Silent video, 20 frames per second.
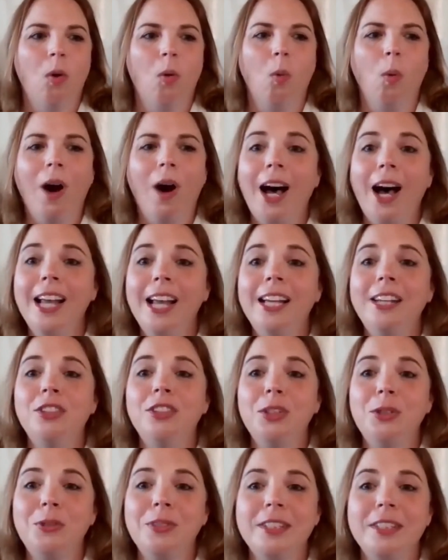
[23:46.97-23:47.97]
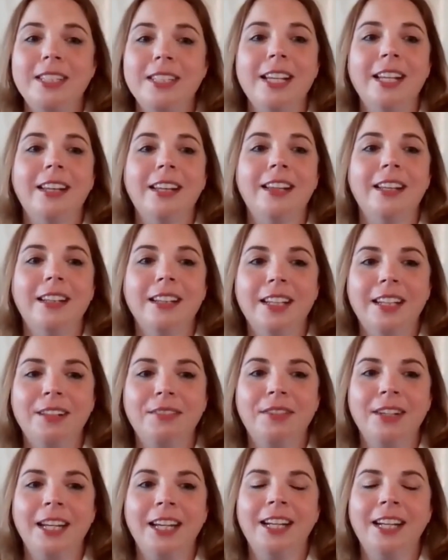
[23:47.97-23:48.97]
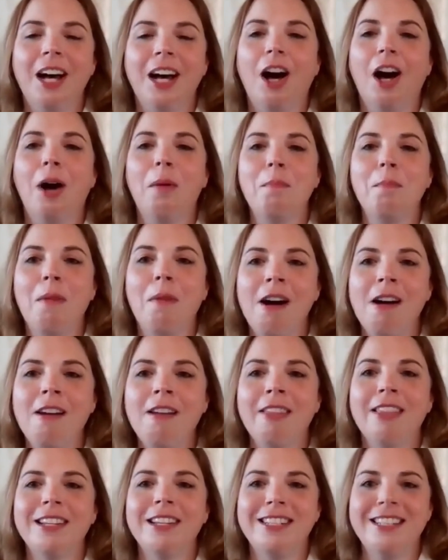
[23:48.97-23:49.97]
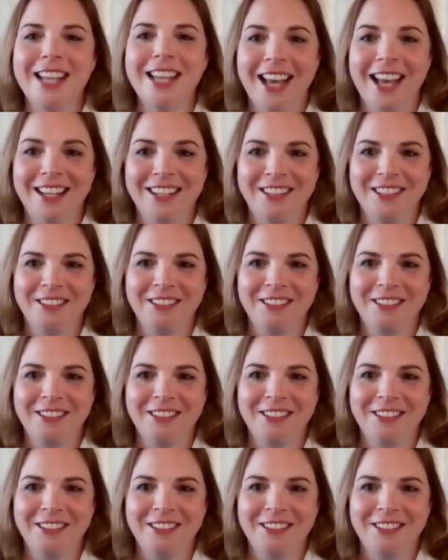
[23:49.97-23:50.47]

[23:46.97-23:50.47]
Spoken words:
"Why do you seek the living among the dead?